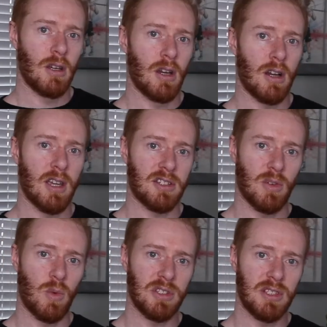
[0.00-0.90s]
Okay,
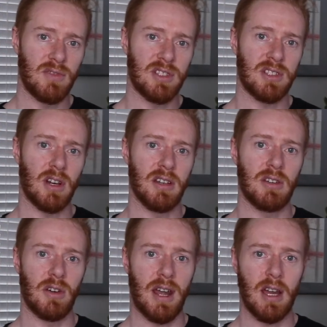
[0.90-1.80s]
so once you've
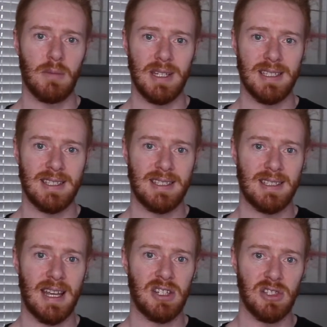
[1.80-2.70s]
decided on how many
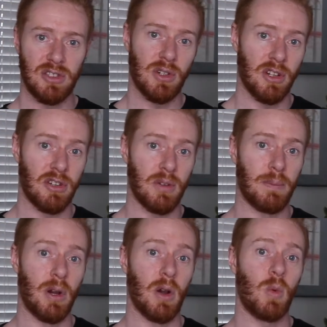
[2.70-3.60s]
sessions you're going to do
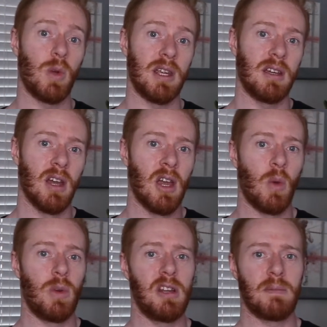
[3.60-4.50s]
per week,
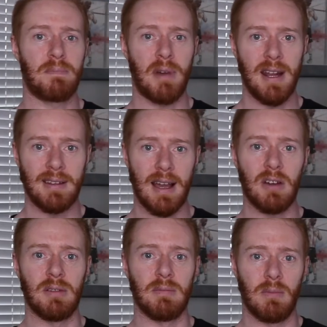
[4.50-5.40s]
we need to break
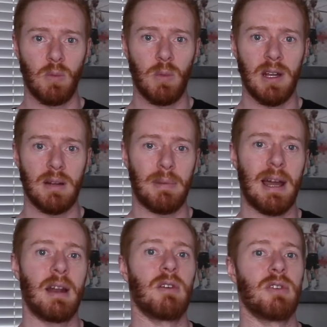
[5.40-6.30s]
down and we need to
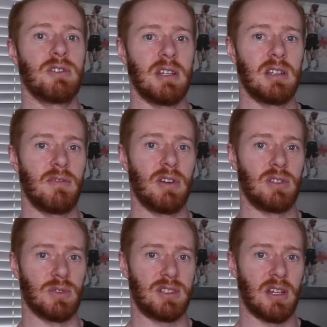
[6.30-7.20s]
plan out those
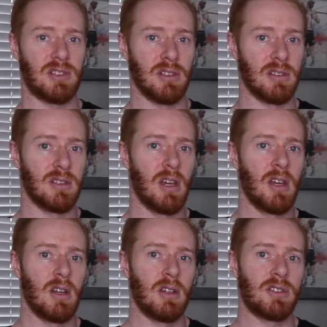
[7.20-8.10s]
individual sessions.
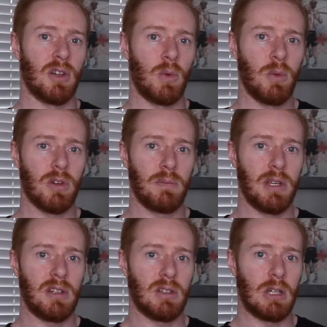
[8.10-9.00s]
So we want to be
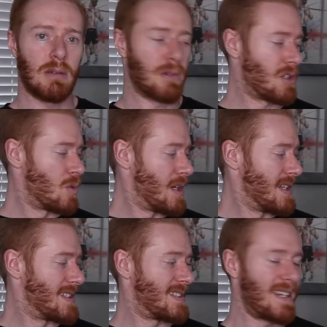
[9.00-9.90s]
doing between
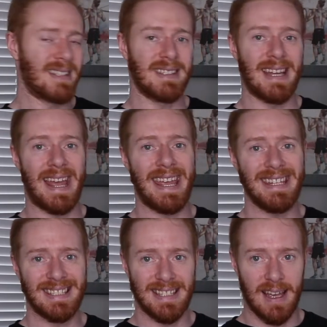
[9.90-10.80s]
6 and
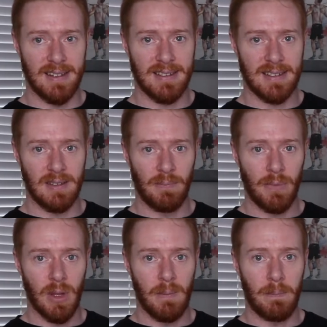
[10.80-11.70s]
8 sets
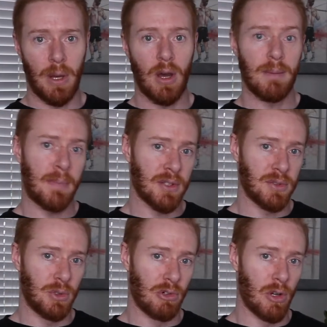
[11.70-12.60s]
per
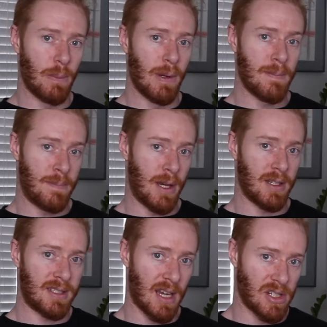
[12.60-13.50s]
muscle group per
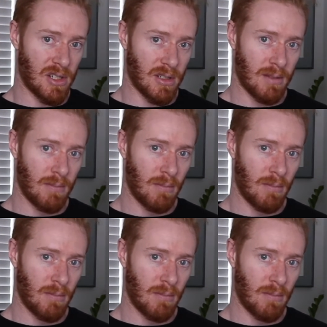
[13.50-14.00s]
session.